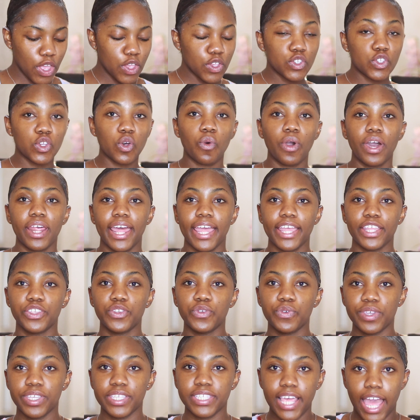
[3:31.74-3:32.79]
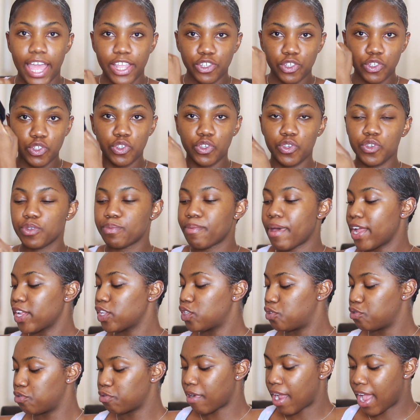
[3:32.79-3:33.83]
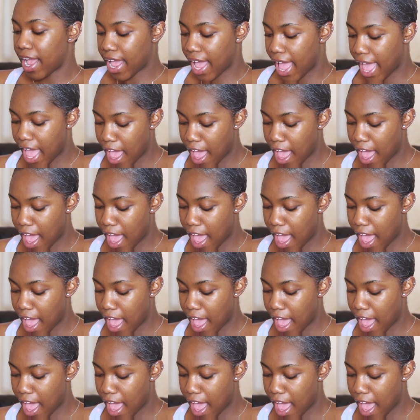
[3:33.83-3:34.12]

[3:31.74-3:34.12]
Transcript: So what I do is I just use my do-rag.